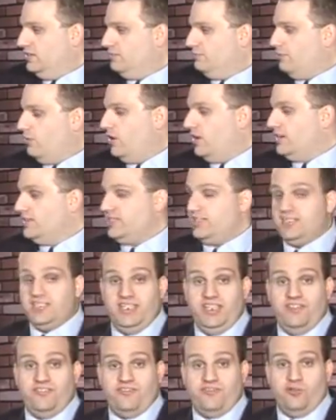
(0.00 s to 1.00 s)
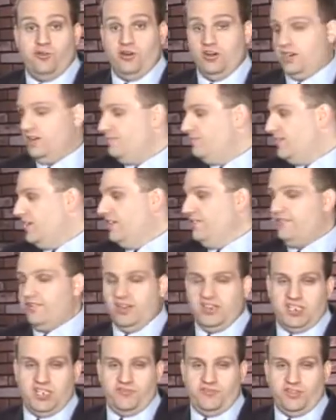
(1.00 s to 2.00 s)
Pawn to d4, a
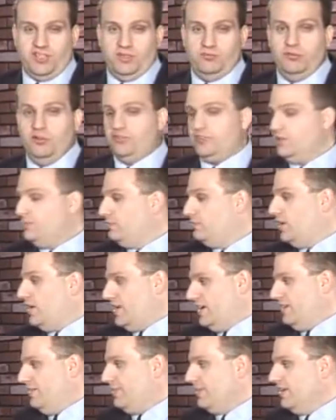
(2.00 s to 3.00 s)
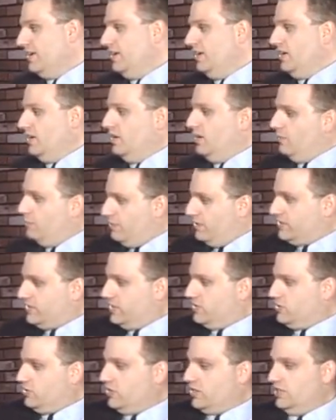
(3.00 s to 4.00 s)
very difficult move to play. But
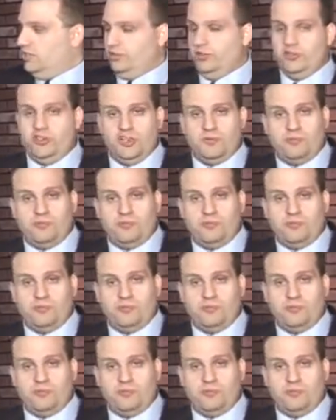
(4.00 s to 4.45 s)
since you're going to lose your